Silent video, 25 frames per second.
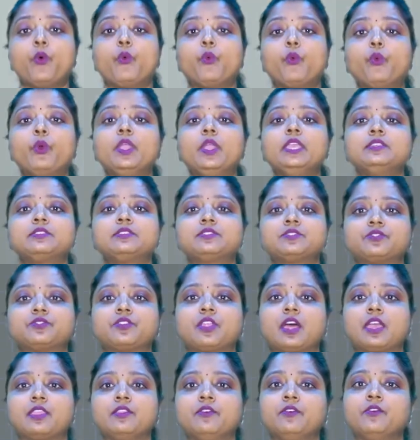we
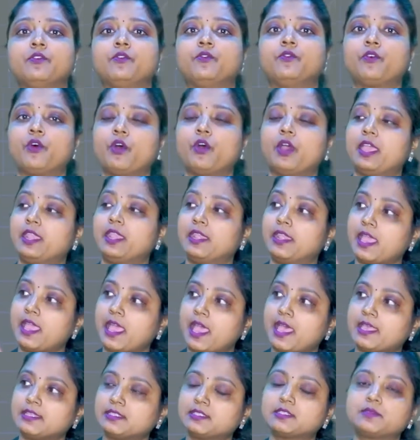strive for
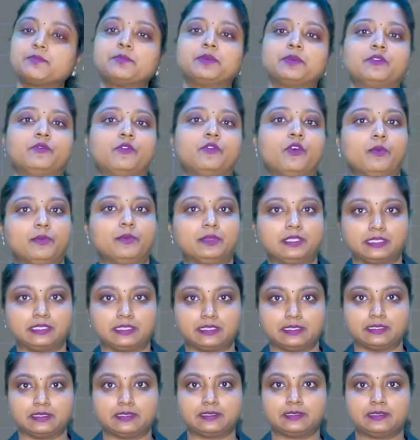enhanced
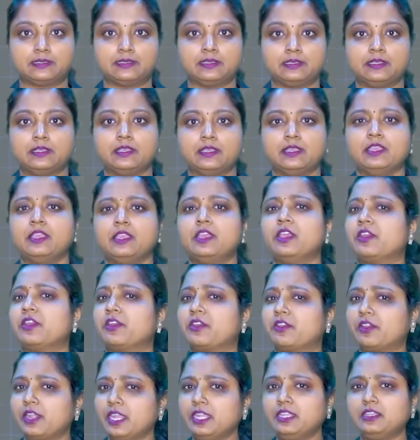performances.
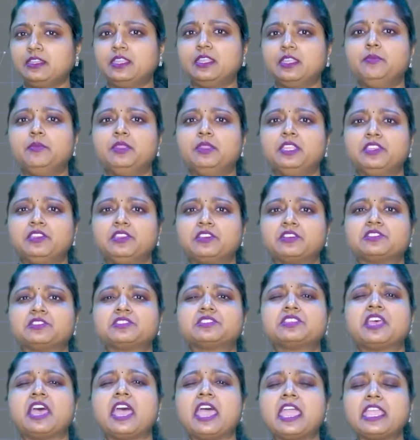Great team
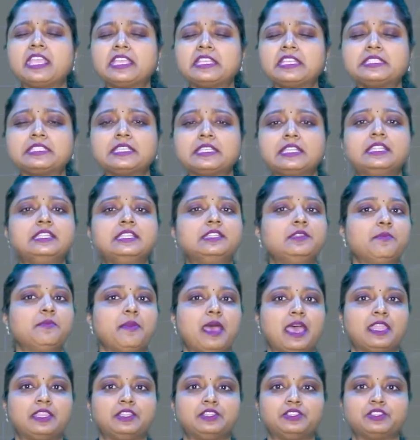leaders, excellent
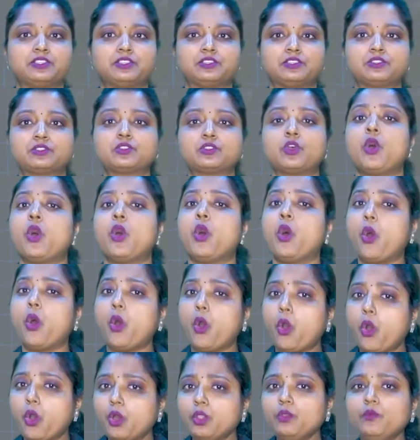managers,
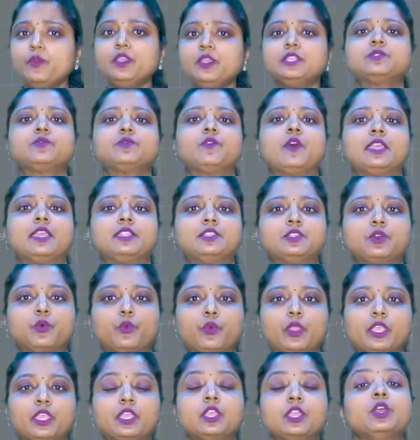always find a
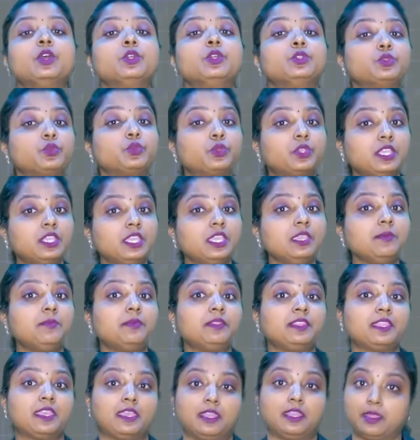way to keep
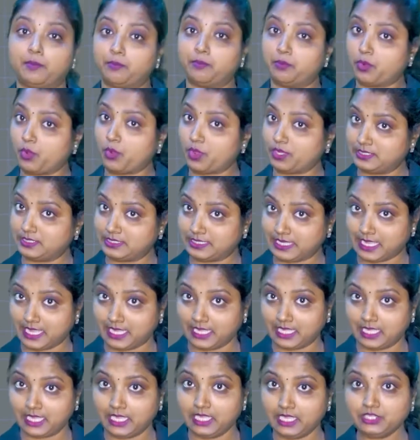their employees
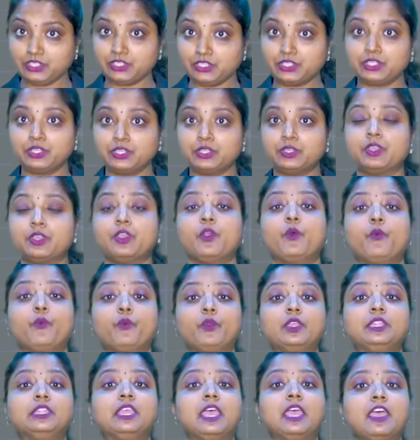engaged
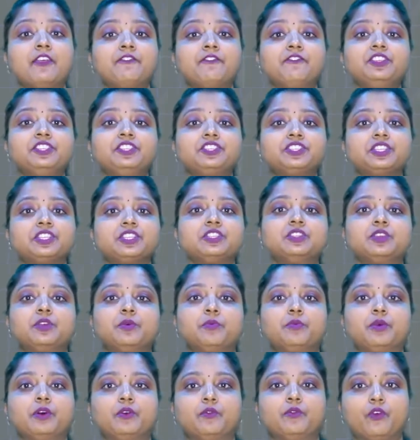with efficient
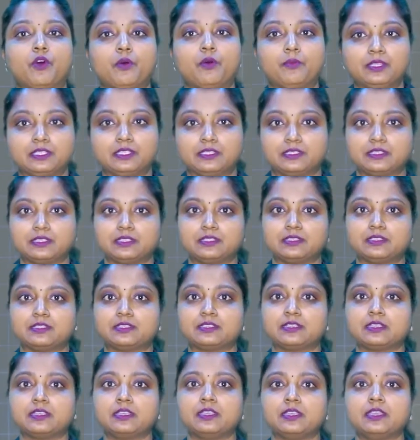performances.